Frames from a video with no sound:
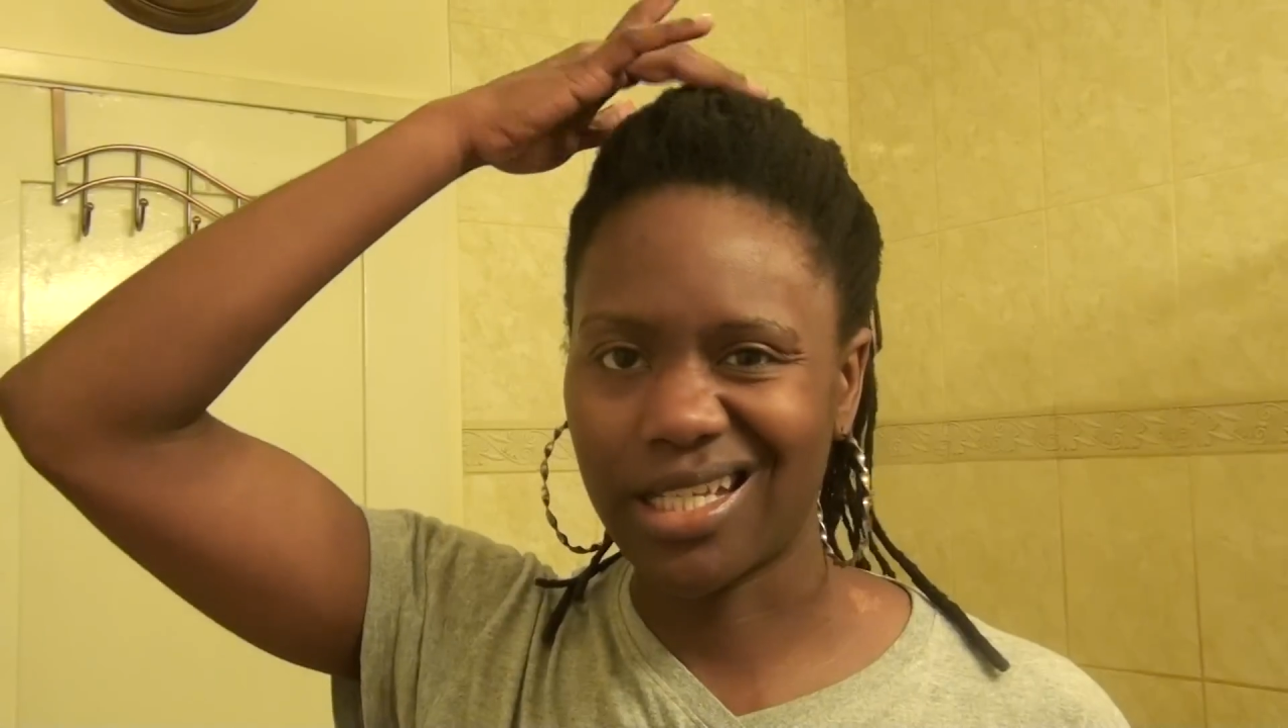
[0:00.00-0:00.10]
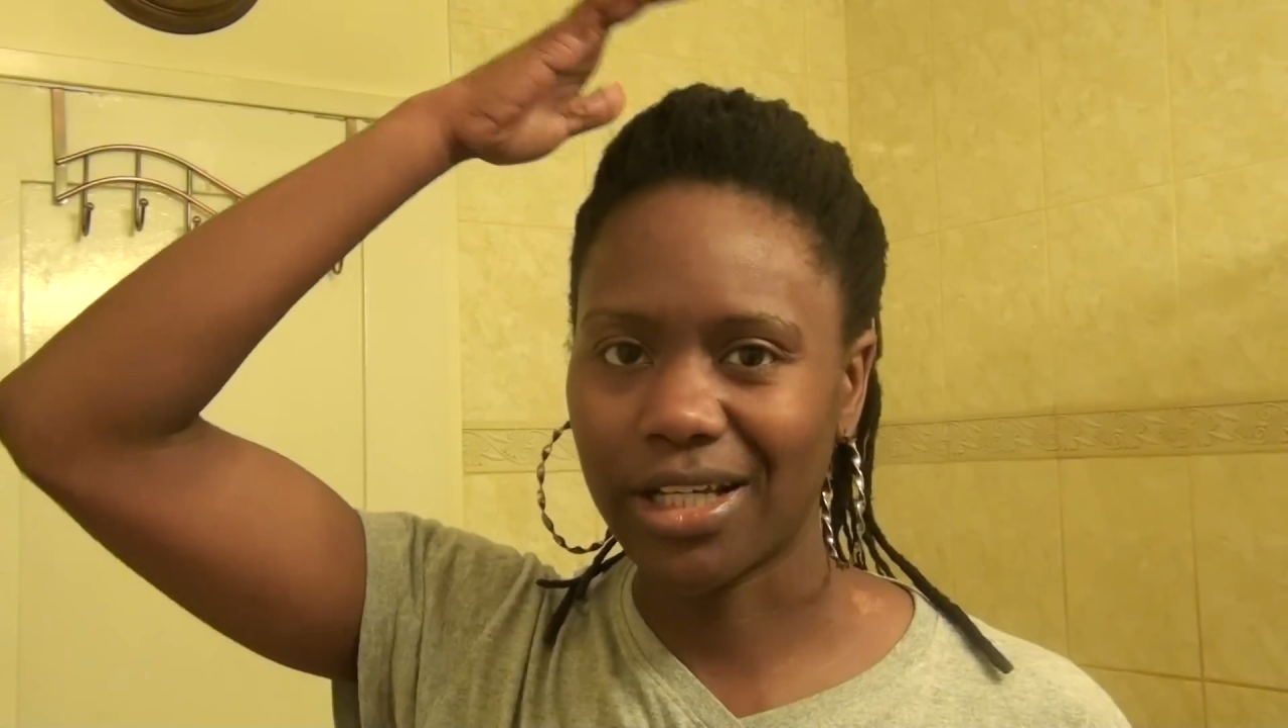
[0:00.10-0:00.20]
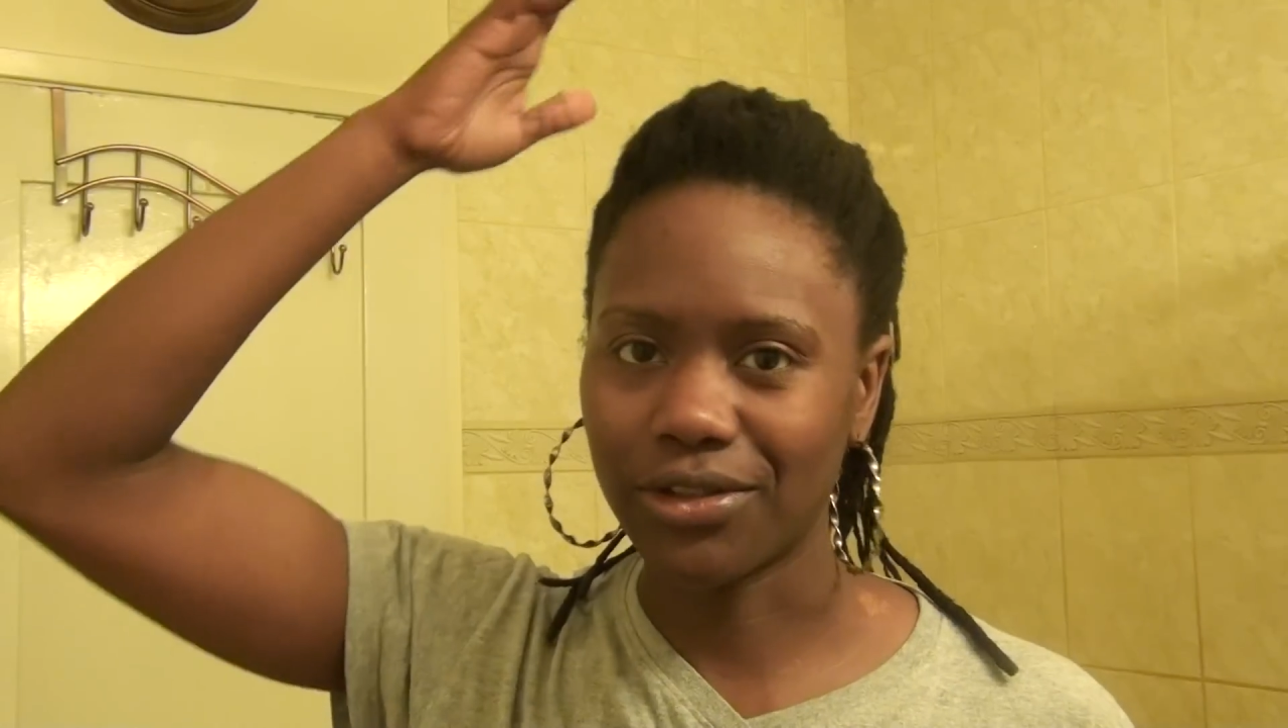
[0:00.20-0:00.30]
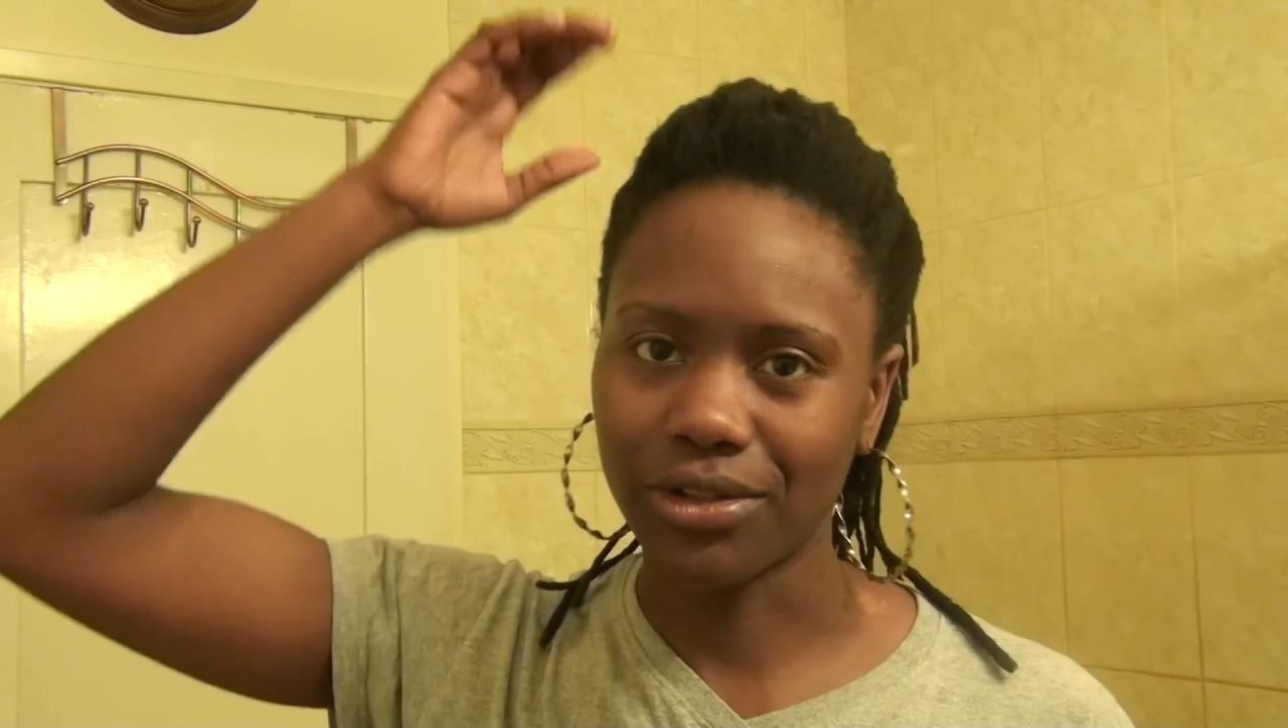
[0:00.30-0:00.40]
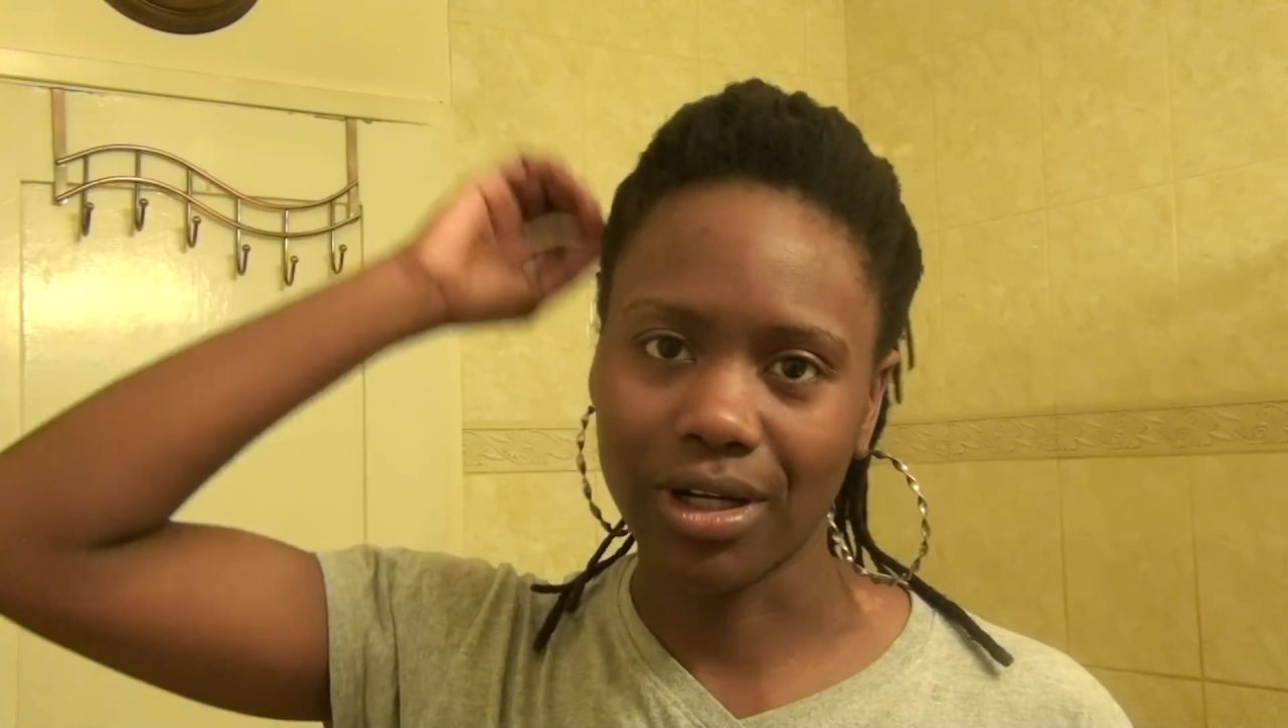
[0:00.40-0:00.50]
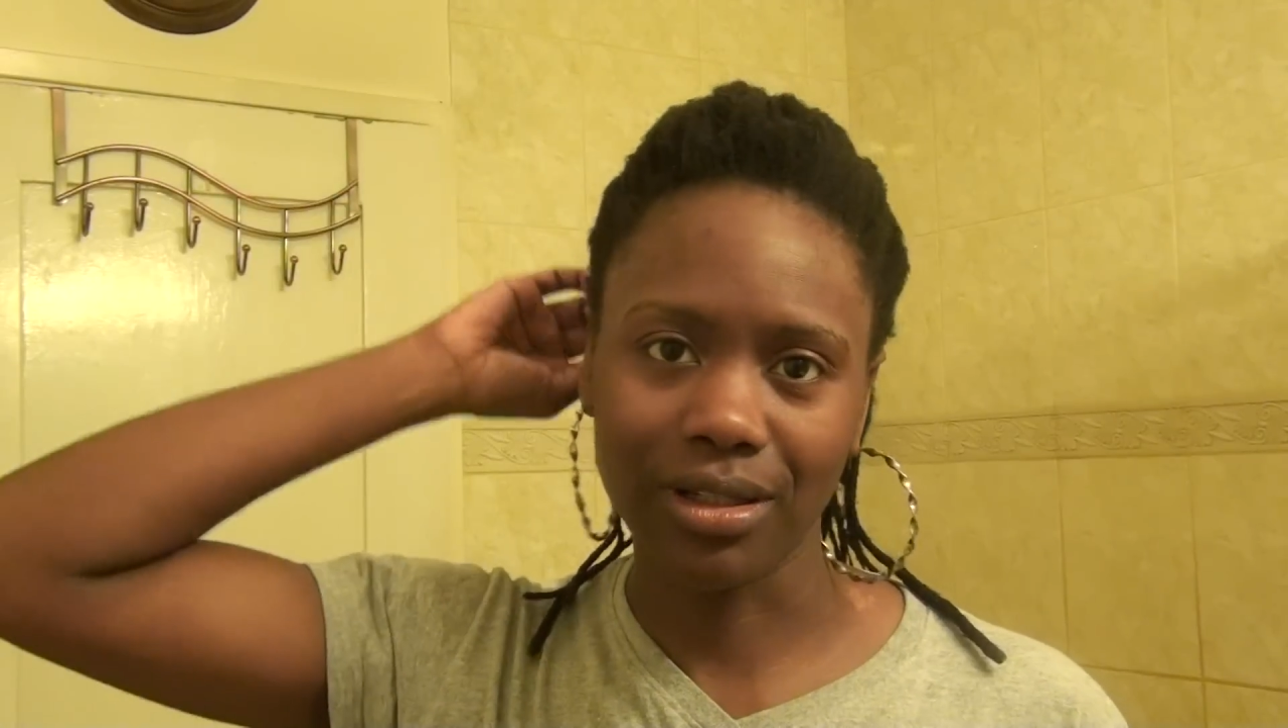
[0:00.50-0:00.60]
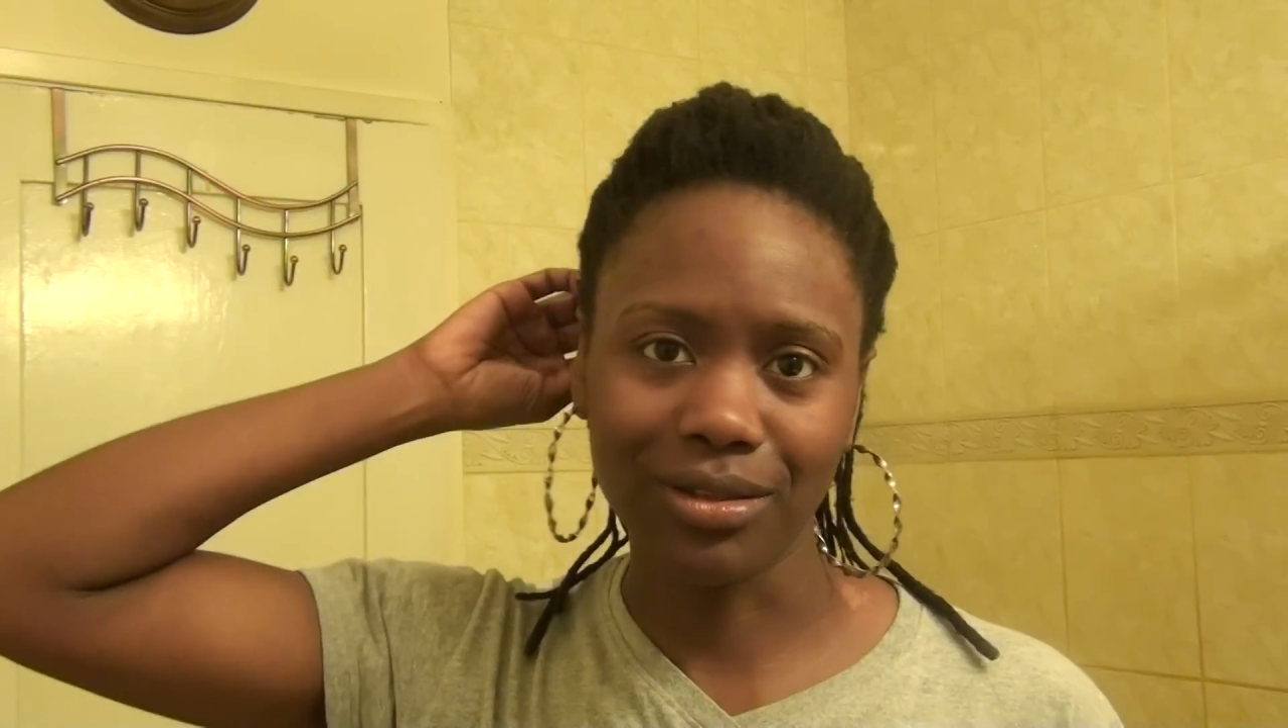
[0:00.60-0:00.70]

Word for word: textures are a